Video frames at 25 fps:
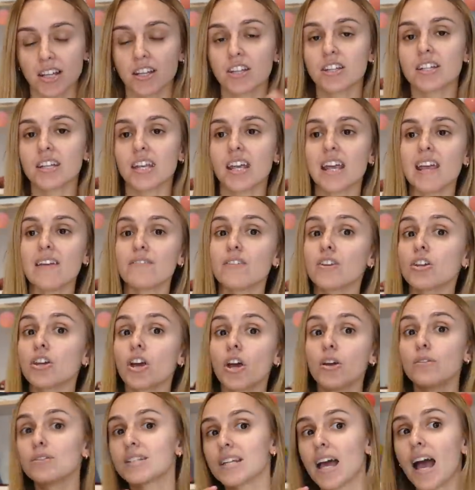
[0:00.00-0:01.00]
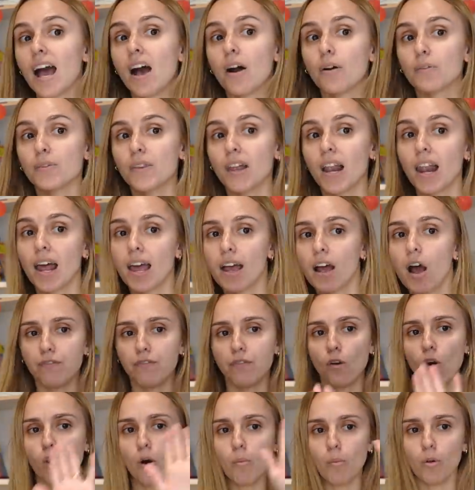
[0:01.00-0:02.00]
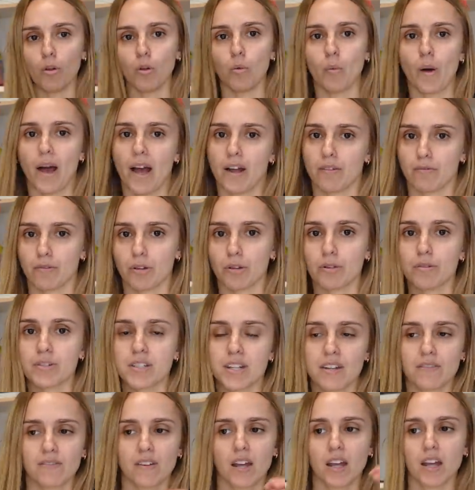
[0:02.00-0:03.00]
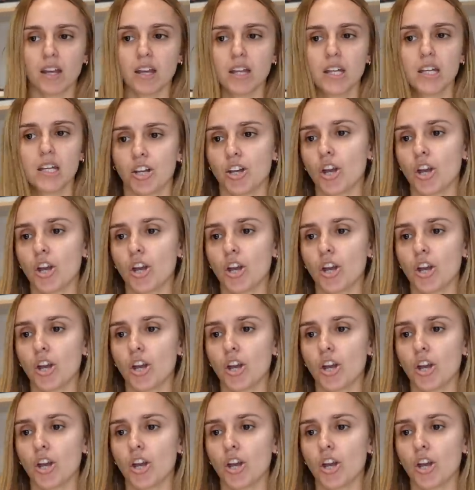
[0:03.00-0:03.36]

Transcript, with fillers: I could even go down the like formal wear route if I